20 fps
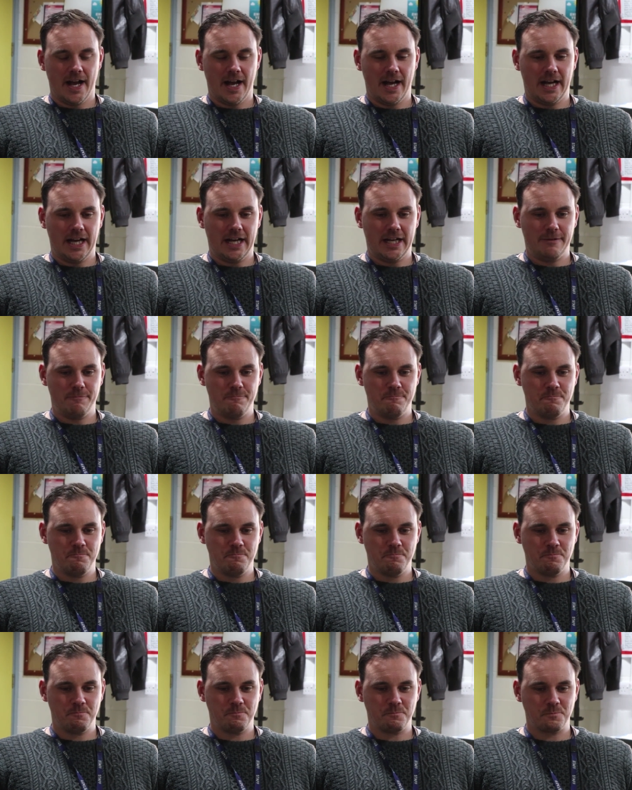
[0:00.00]
Um,
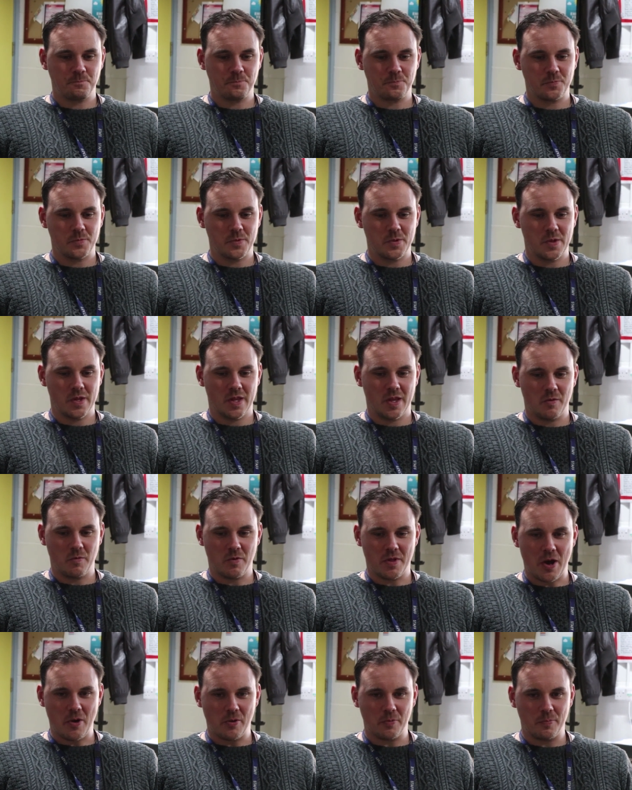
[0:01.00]

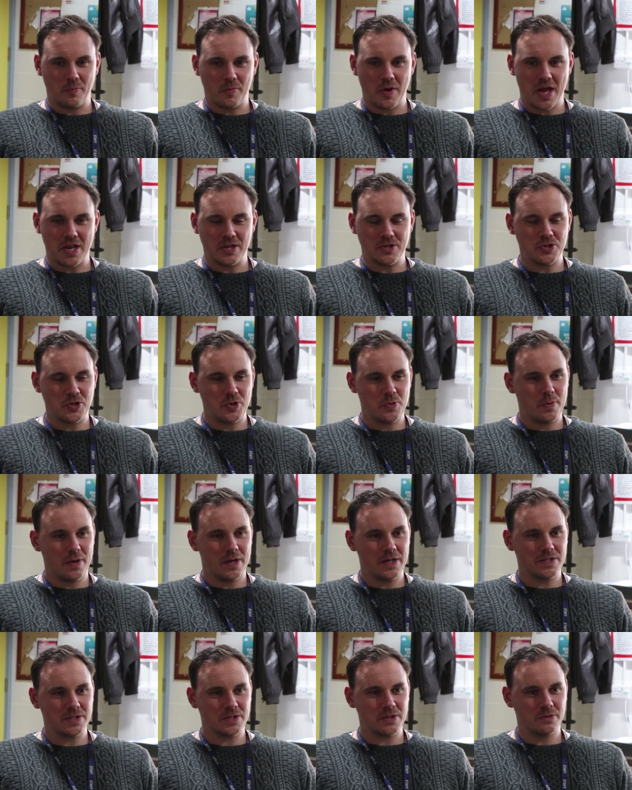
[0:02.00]
without getting too
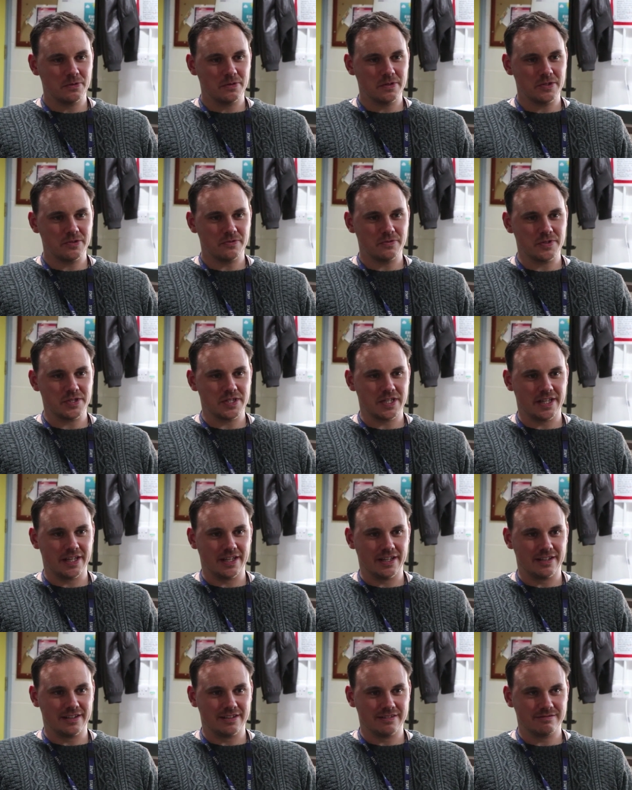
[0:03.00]
political, there's
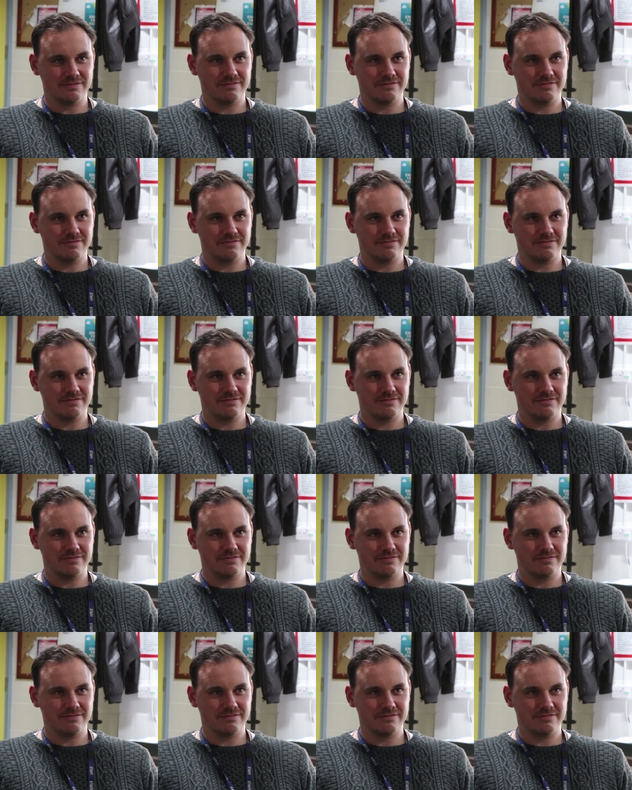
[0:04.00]
obviously